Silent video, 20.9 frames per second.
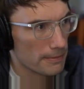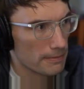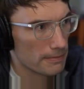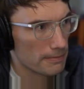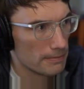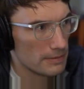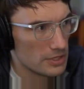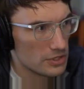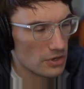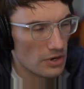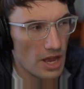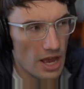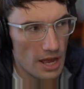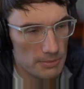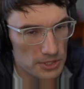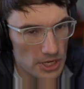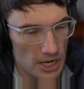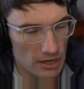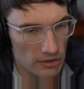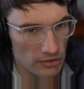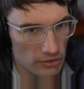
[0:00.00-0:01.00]
these are
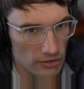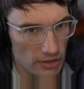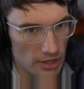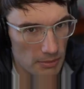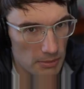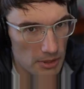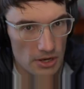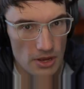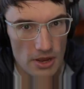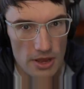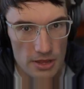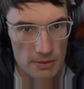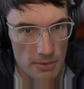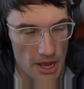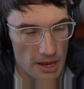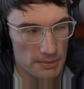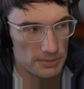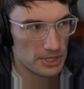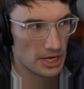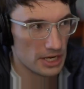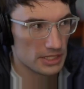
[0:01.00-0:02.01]
objects. I'm going to call them
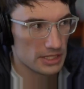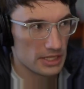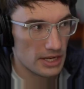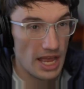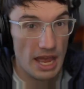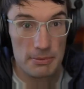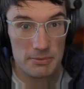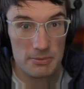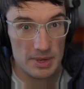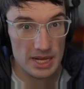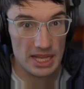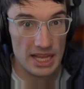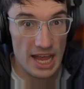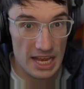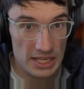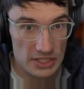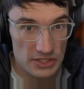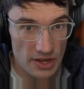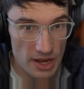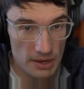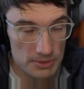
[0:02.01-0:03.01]
objects. They happen to be
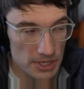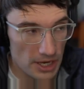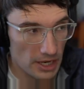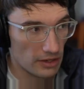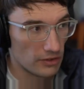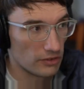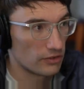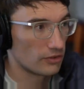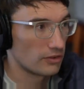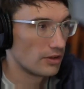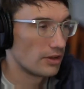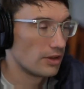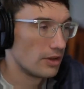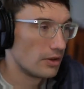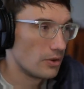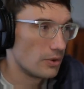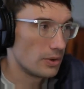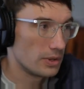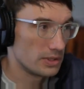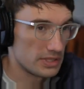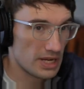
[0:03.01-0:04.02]
class objects
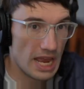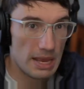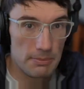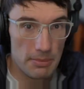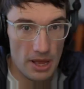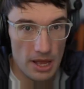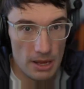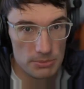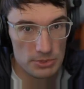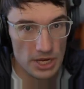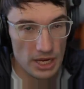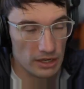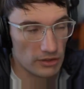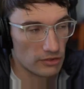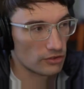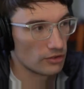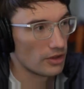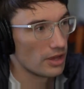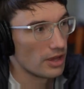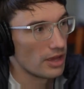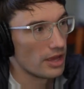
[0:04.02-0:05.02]
or type objects.
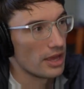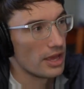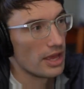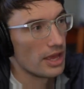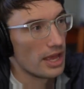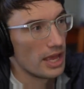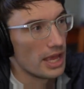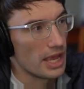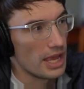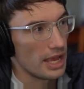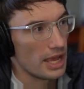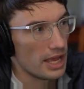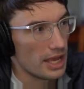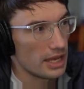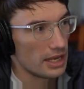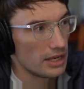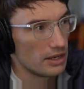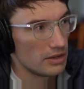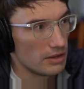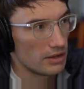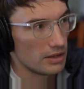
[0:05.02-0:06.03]

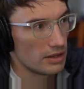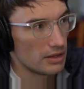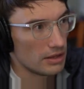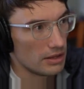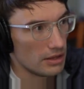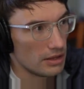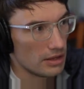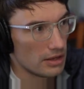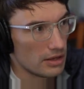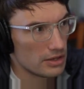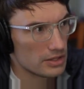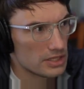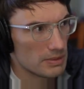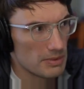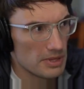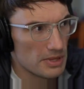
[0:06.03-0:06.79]
And there's something